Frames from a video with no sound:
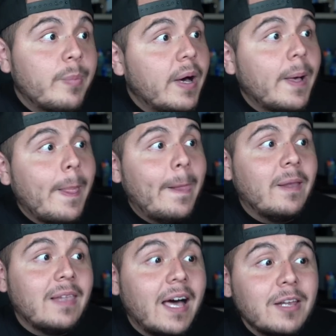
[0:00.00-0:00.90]
But
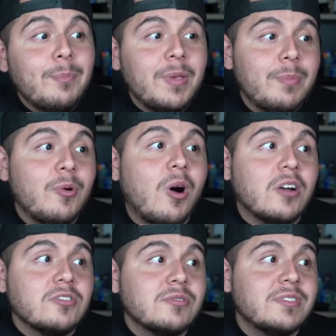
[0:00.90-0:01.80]
a lot of people
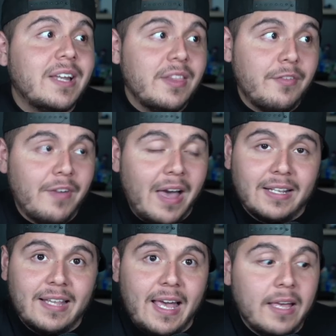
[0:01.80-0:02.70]
also stated the
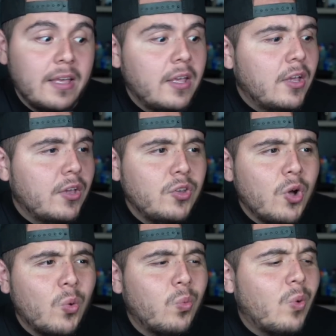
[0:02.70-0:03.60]
fact that,
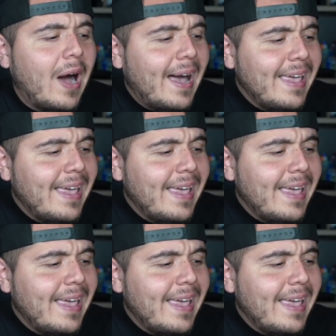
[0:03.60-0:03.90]
yo, why